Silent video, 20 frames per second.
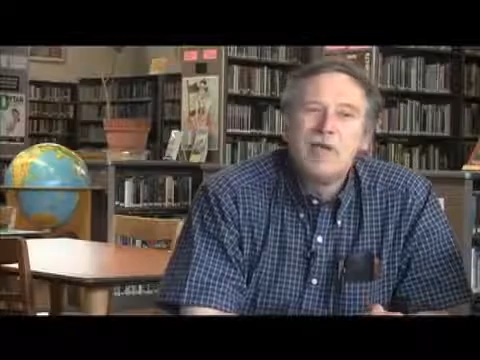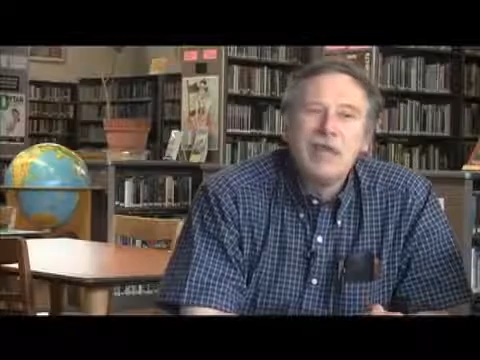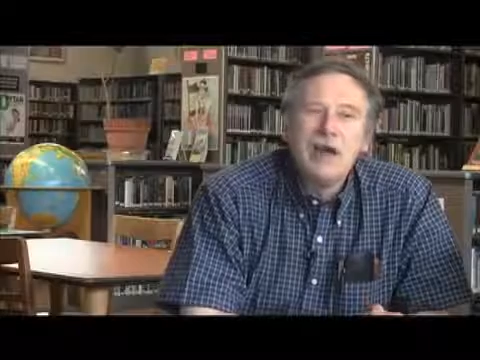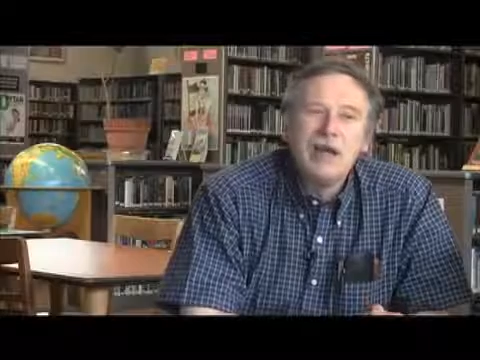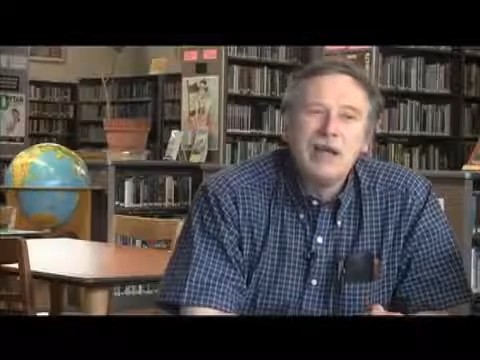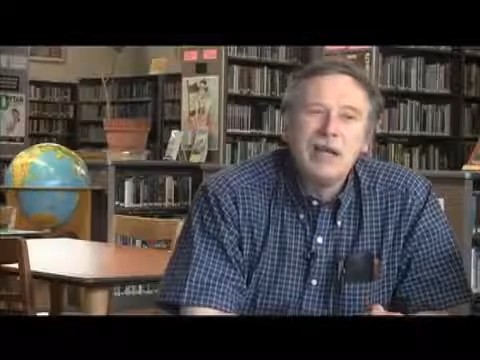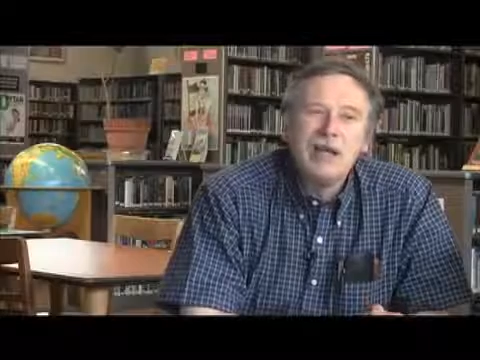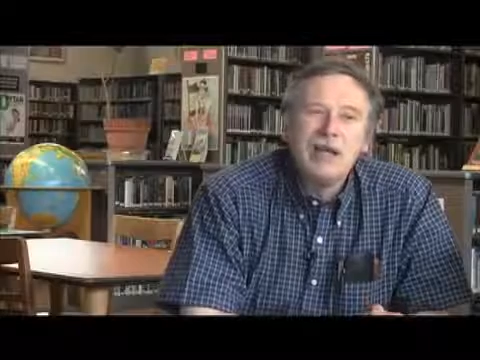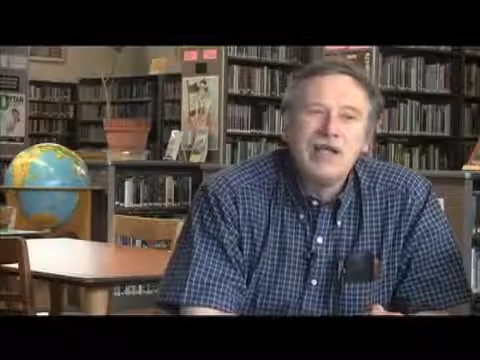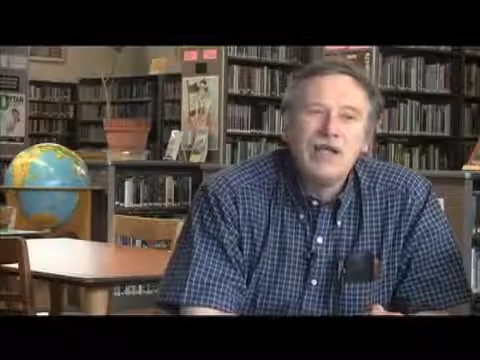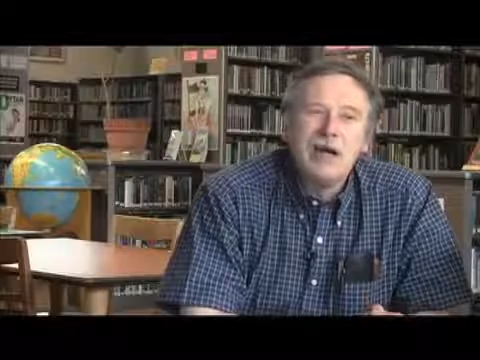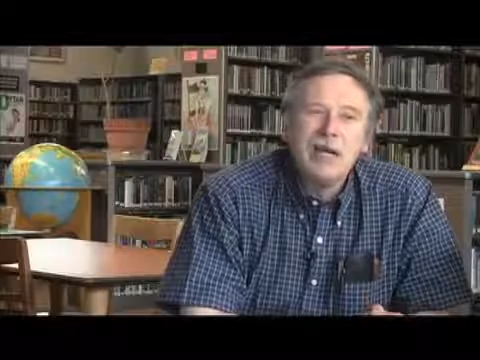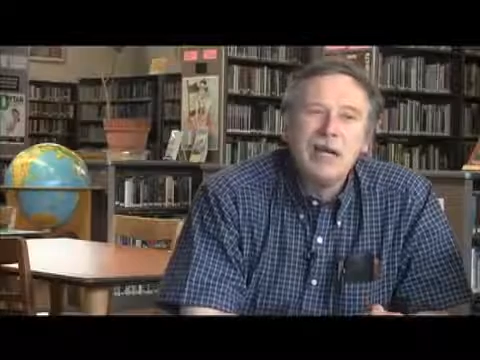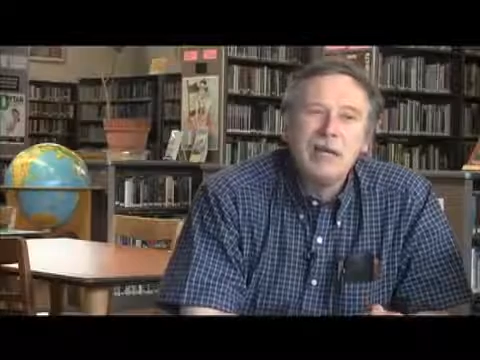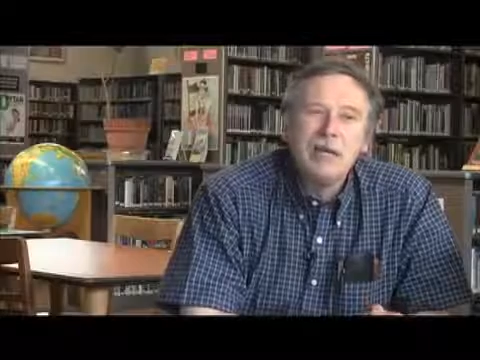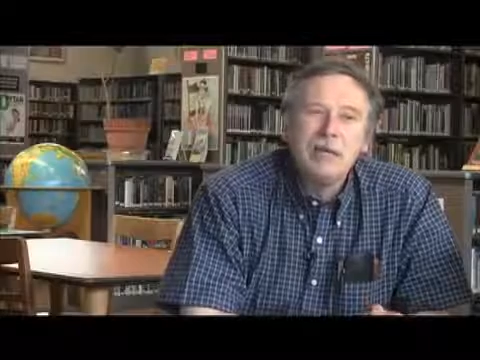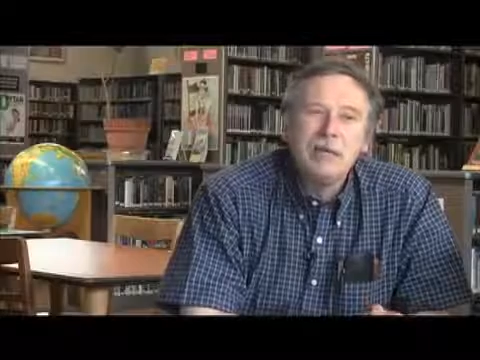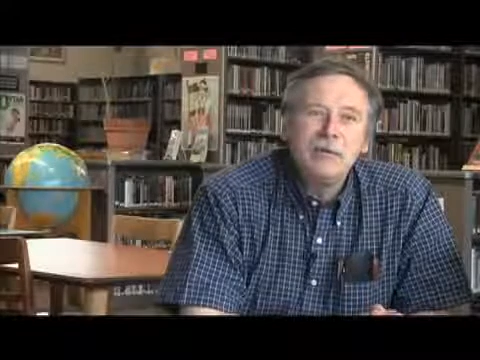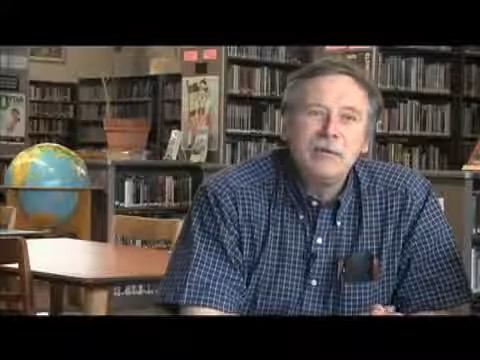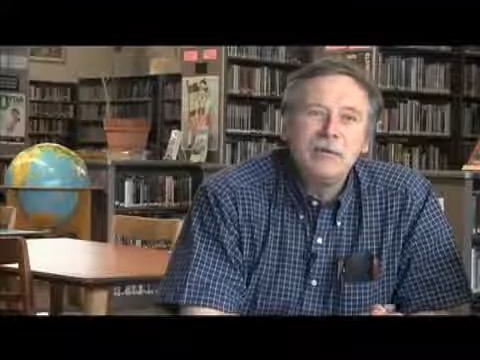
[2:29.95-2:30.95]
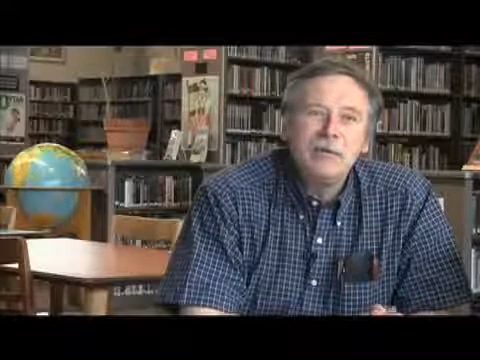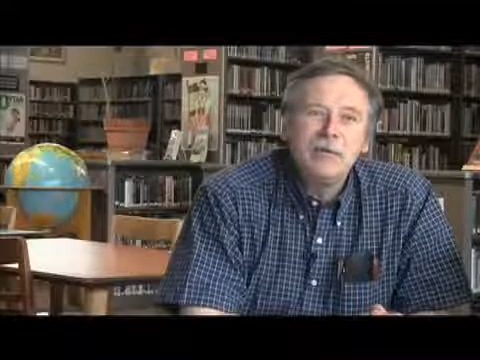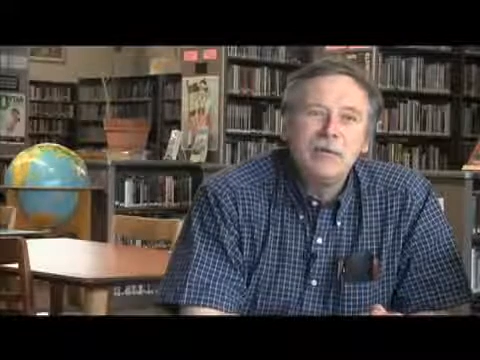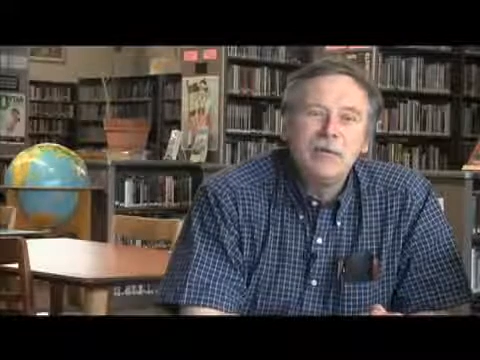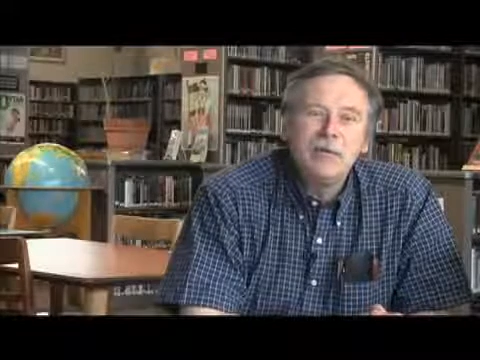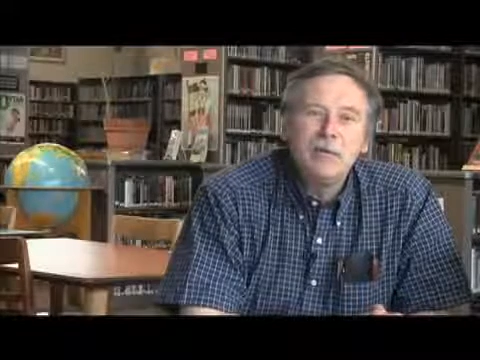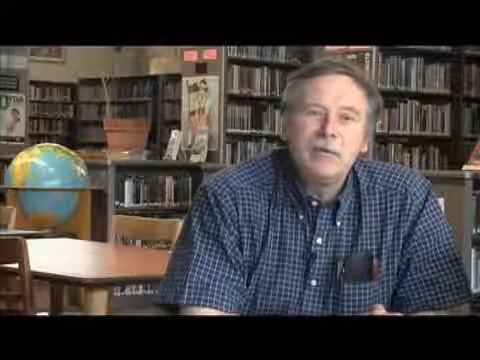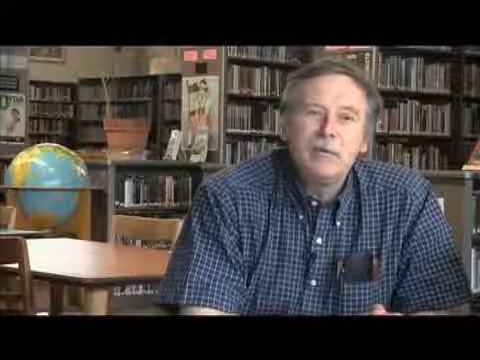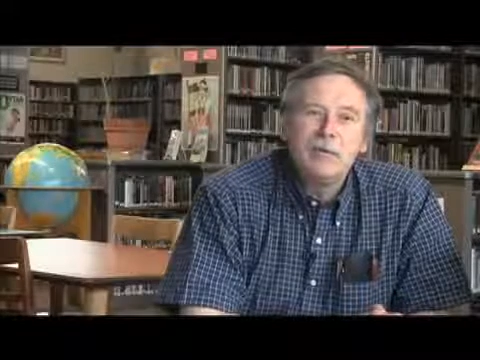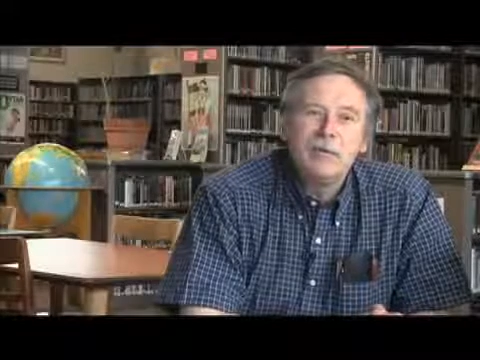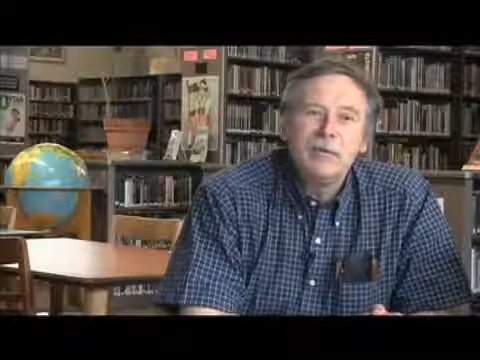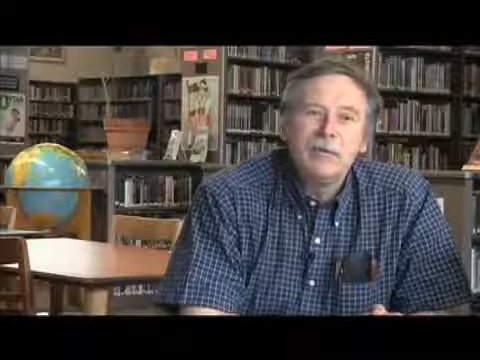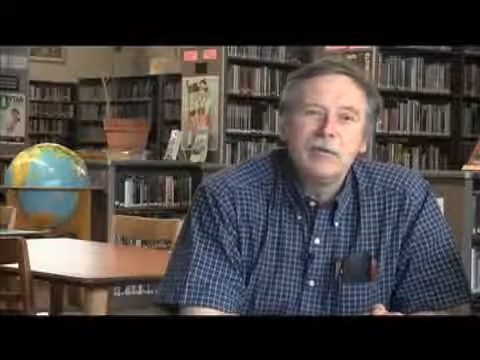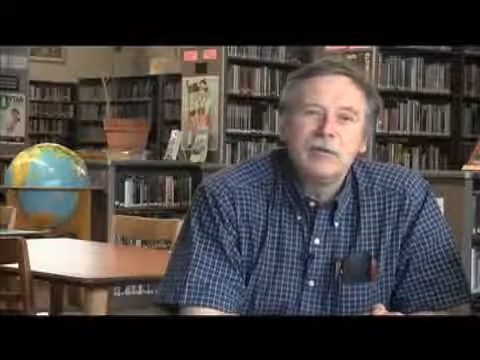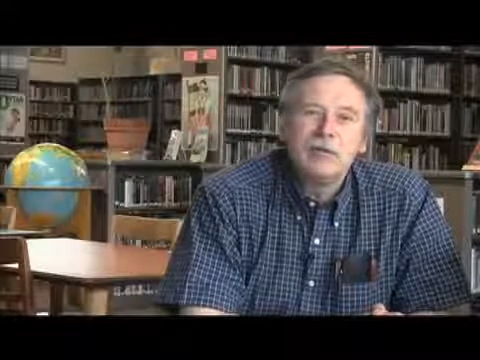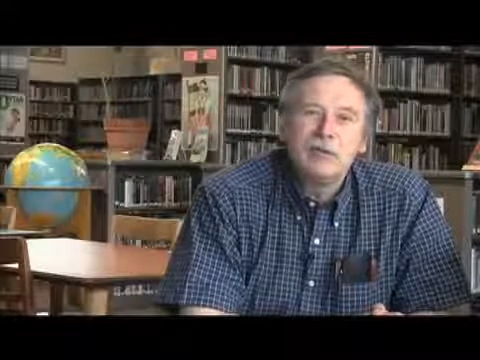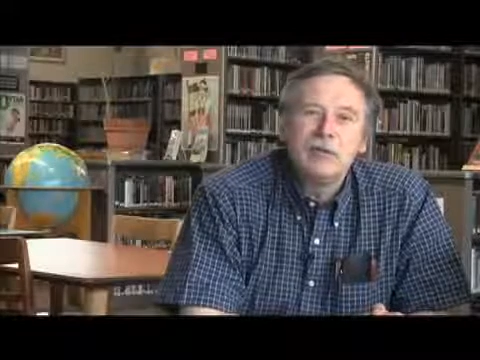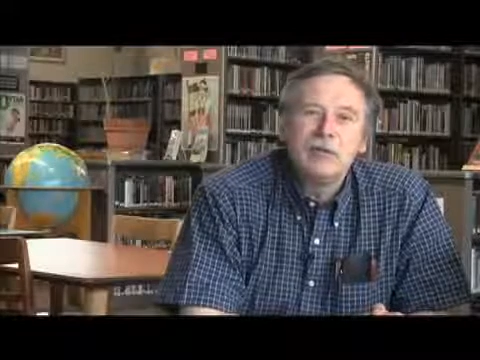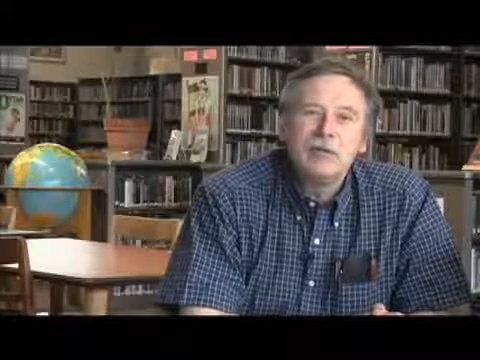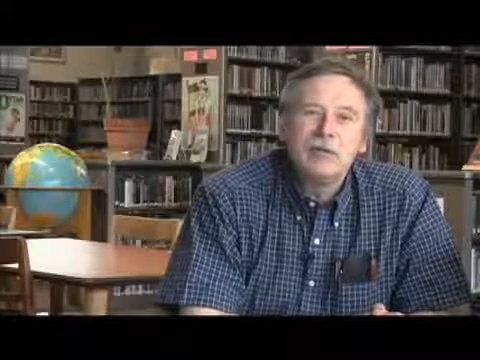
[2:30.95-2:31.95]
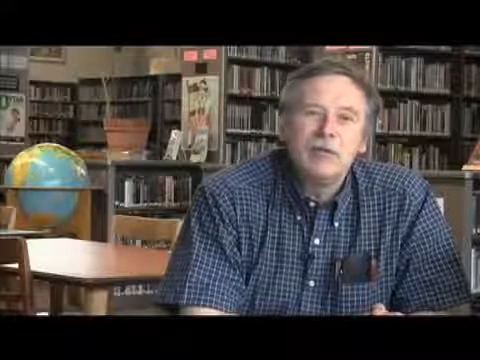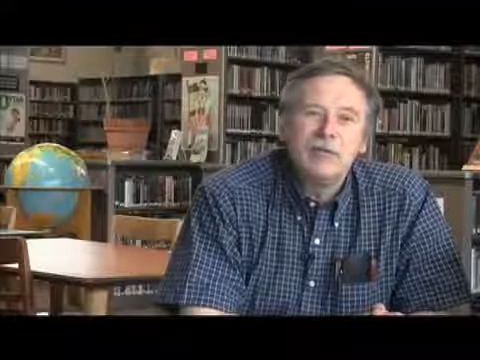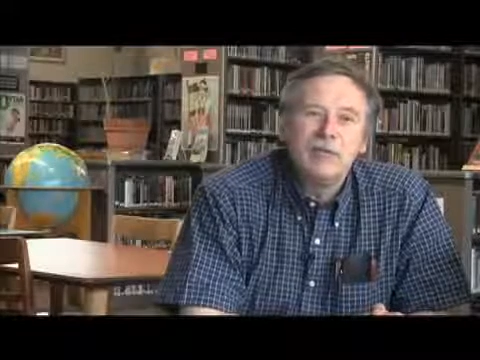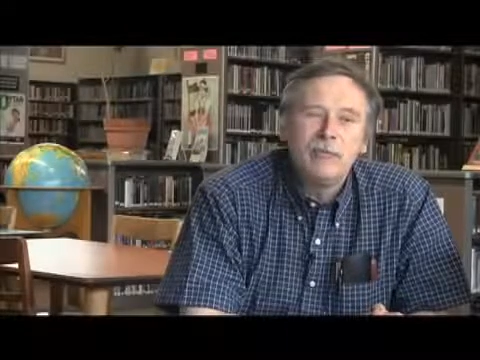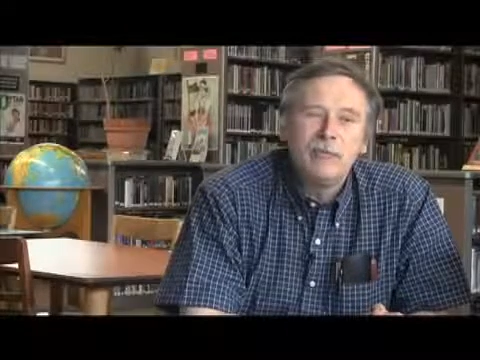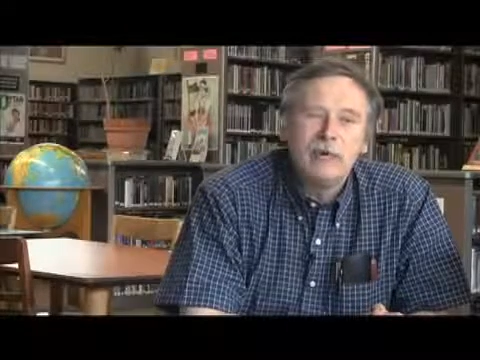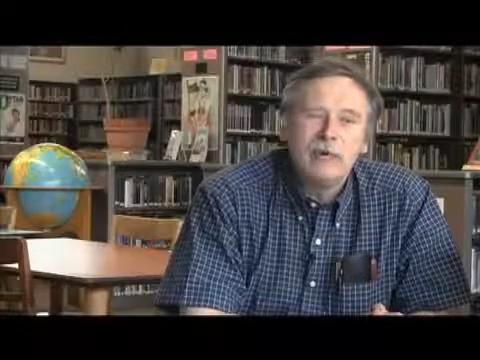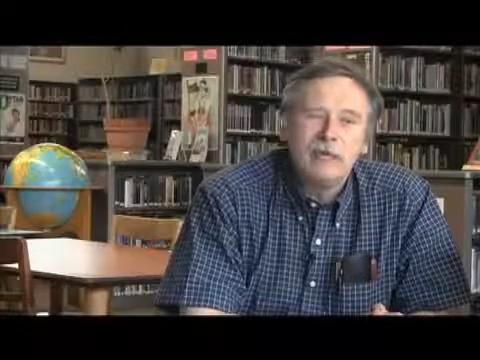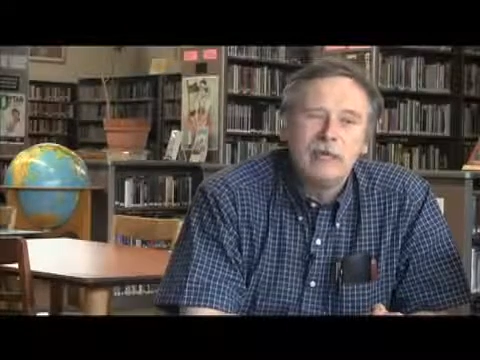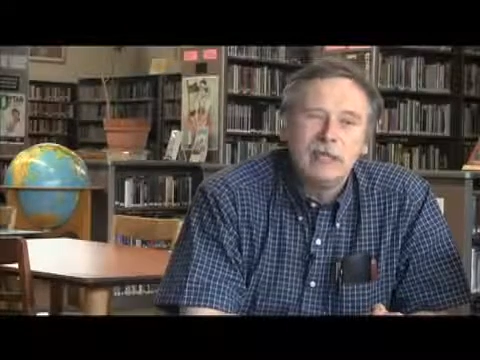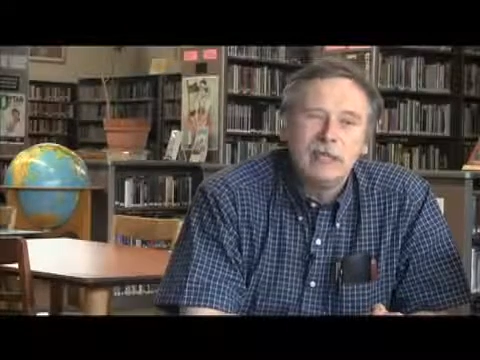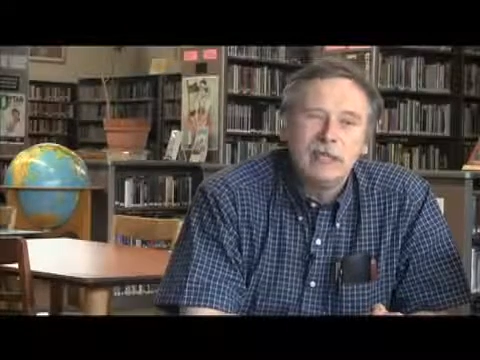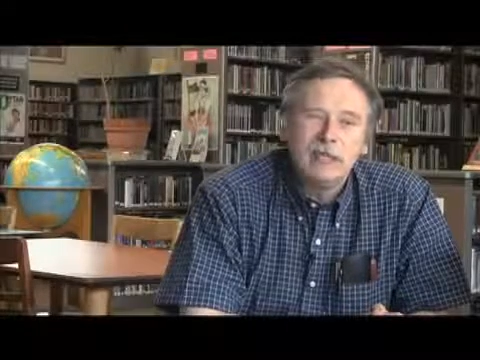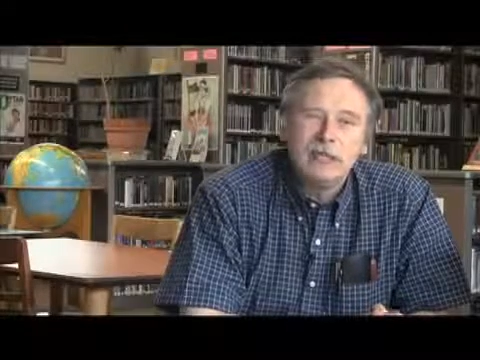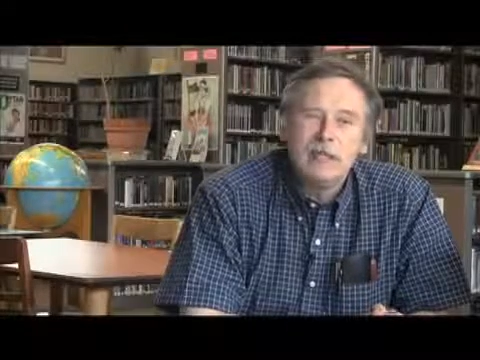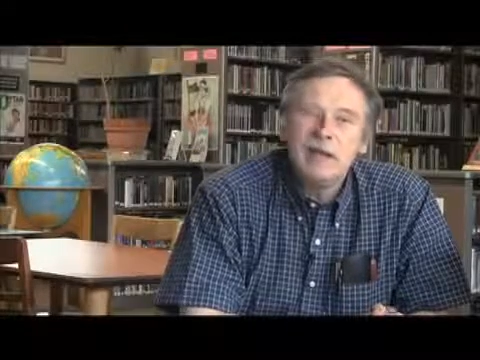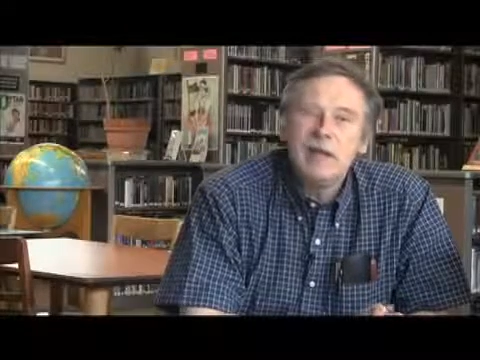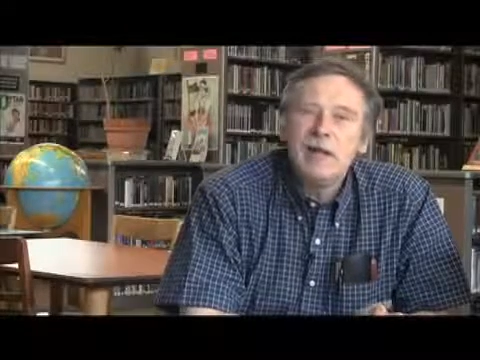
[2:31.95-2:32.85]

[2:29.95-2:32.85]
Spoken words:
father finally received the permission to leave Poland.